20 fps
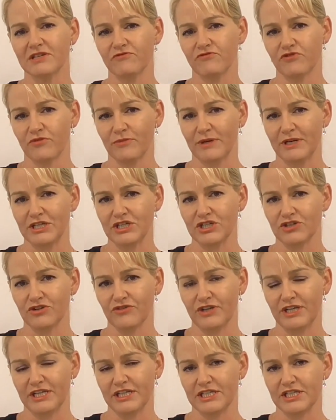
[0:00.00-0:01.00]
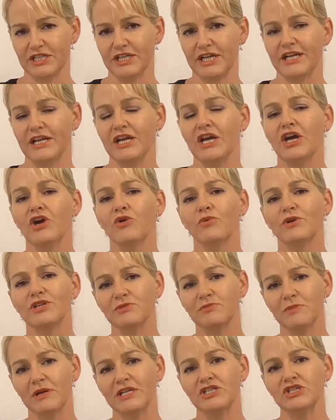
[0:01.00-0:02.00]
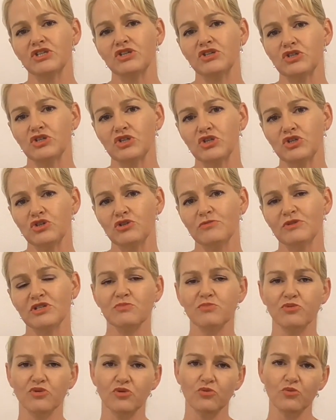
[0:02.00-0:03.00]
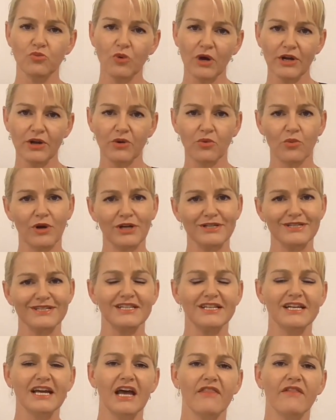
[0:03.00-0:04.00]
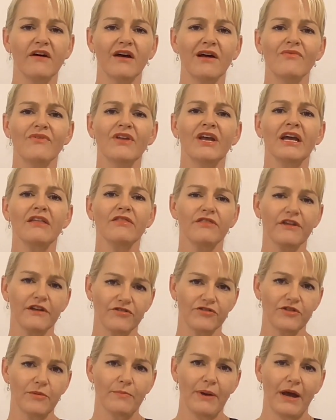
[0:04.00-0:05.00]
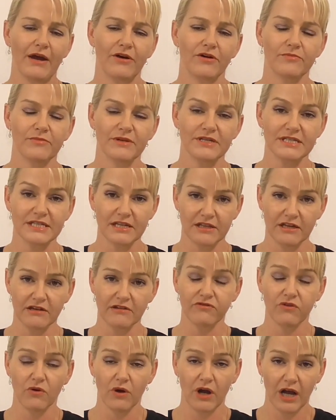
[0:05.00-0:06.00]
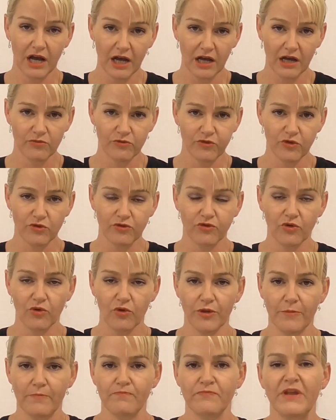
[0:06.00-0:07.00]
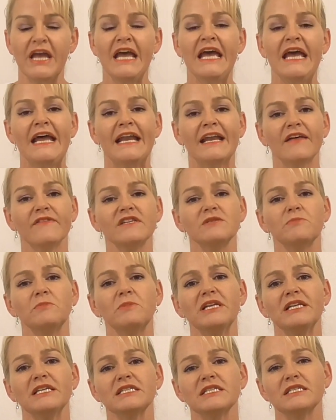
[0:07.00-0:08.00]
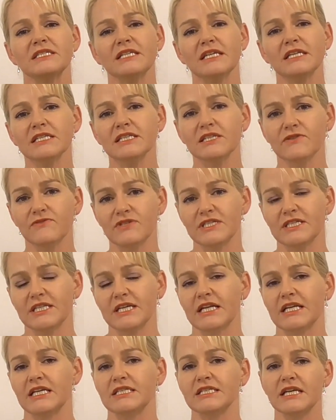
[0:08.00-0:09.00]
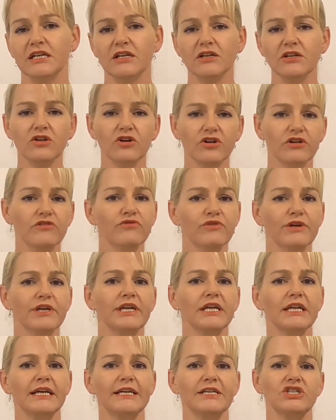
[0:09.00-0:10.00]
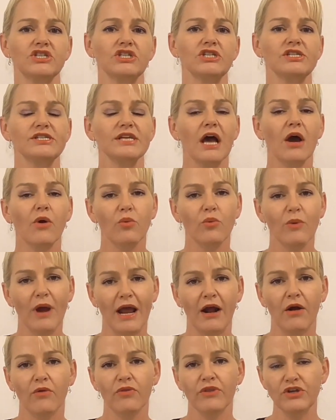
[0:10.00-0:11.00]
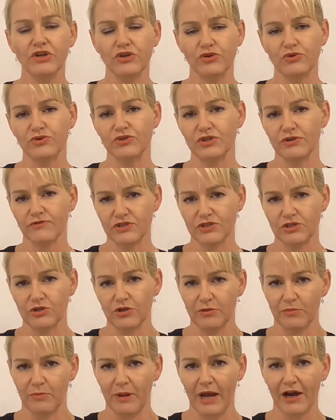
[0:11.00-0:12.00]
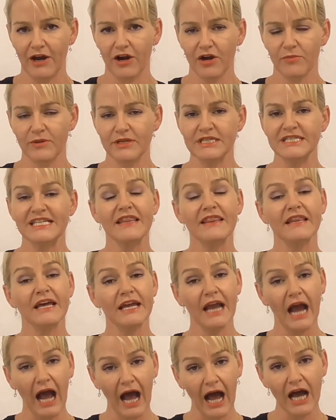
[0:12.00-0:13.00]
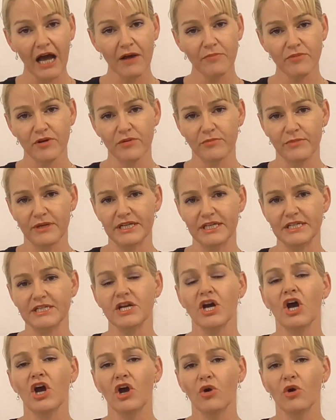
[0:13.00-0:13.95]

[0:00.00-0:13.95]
misinformation on the internet which means consumers put one and one together and think that parabens are therefore harmful for them. Now, there's been extensive studies and a lot of regulations around the use of certain parabens, and they are permitted